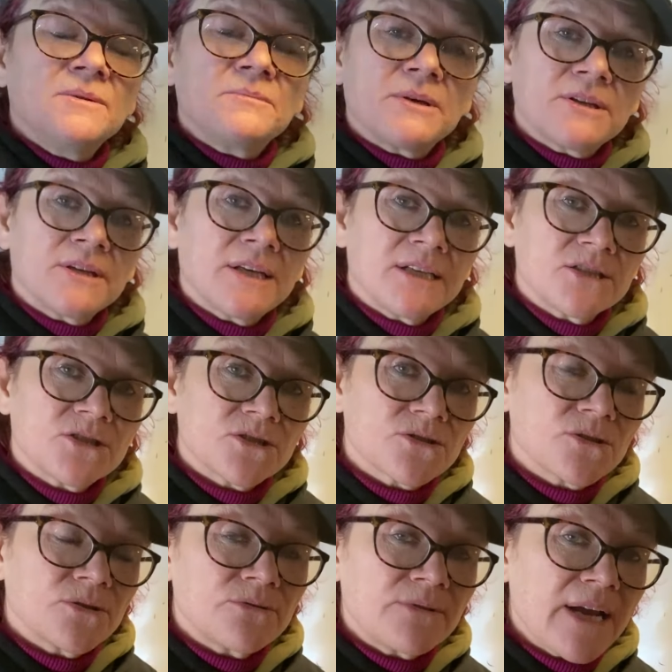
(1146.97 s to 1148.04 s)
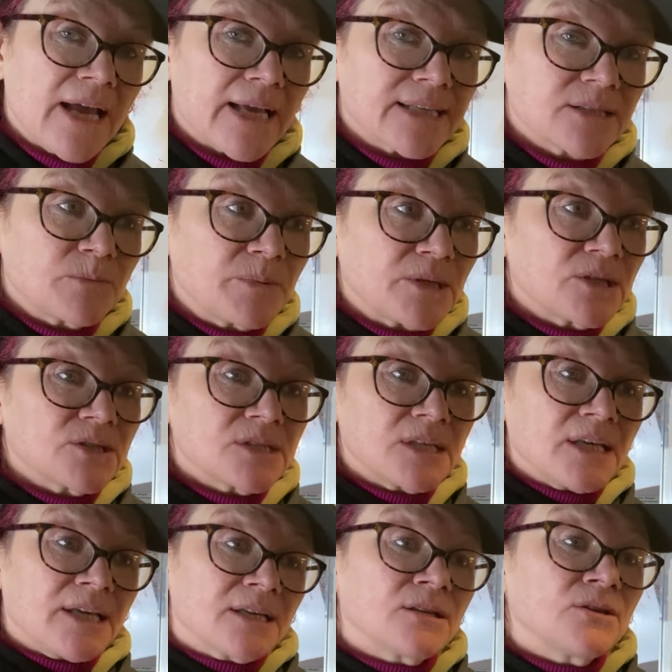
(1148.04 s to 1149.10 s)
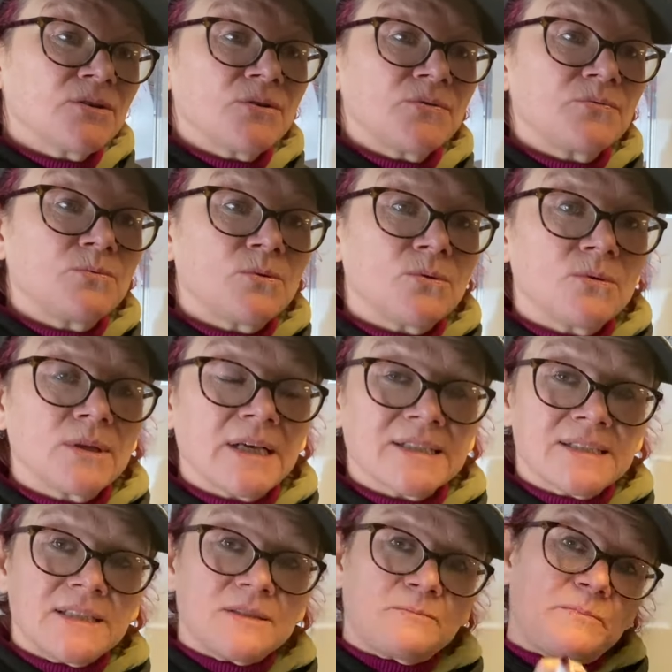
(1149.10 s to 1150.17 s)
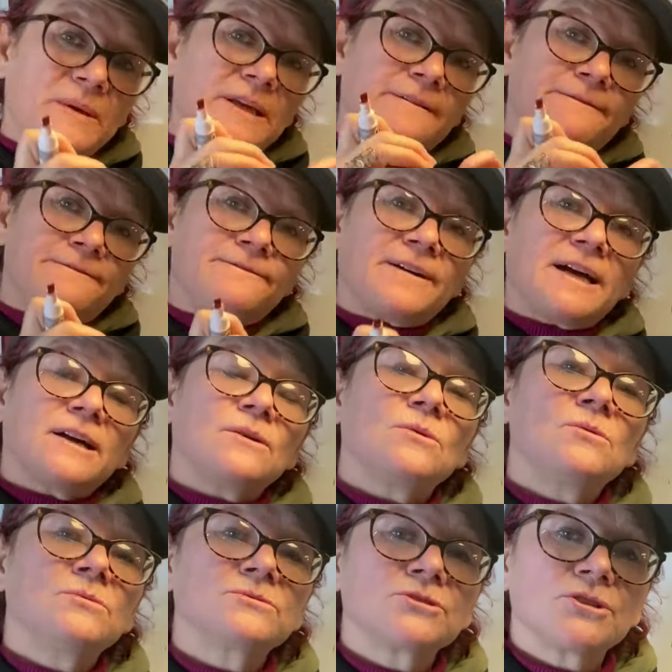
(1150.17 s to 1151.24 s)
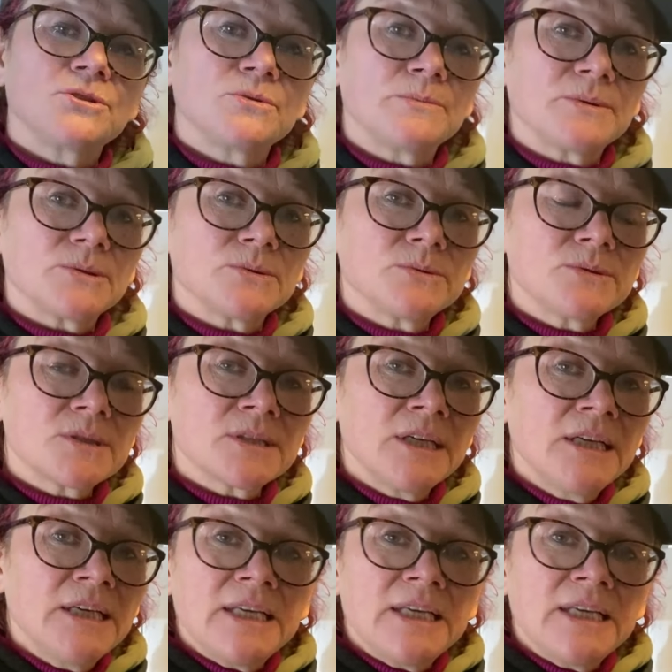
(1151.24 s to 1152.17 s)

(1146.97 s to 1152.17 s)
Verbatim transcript: Mother Nature's correct because the inner hoof wall has these big fat horn tubules.